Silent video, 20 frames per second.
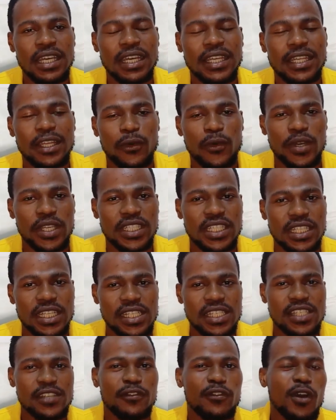And the question
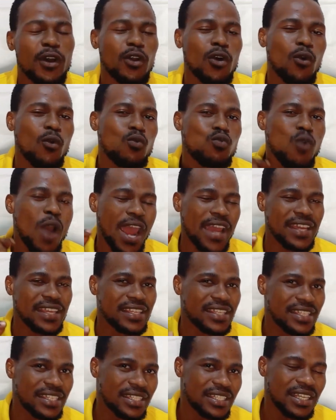is, if you're not
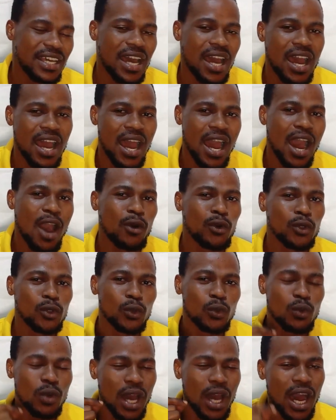wise, how
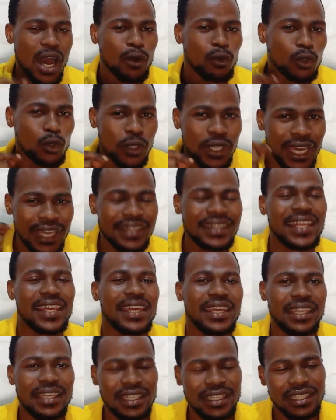will you get
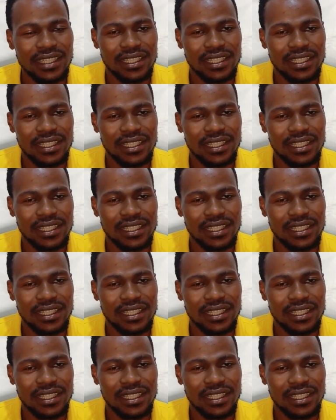there?